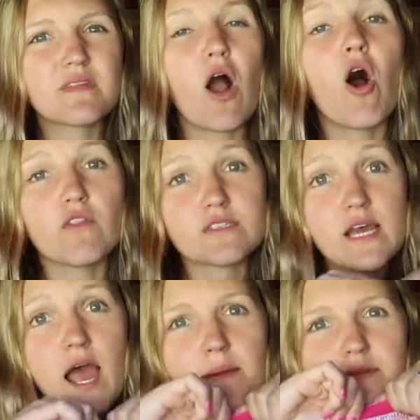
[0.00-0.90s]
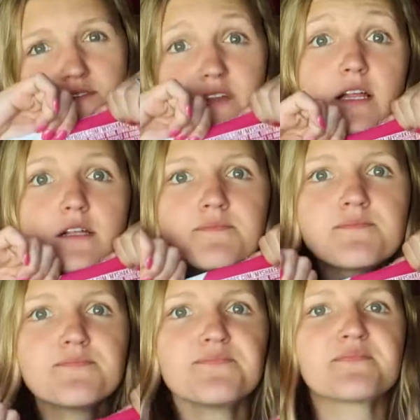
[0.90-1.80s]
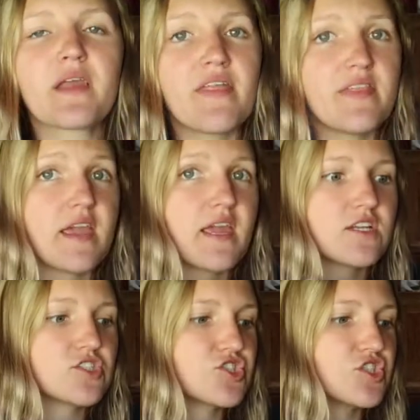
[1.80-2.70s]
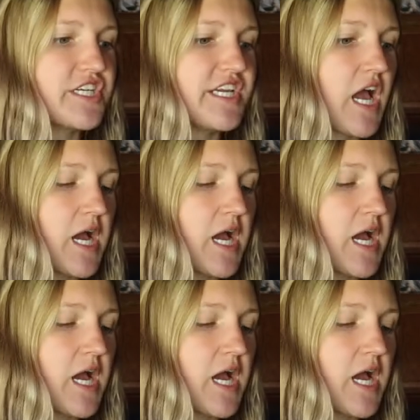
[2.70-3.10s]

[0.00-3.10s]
all the time is vanilla. And then she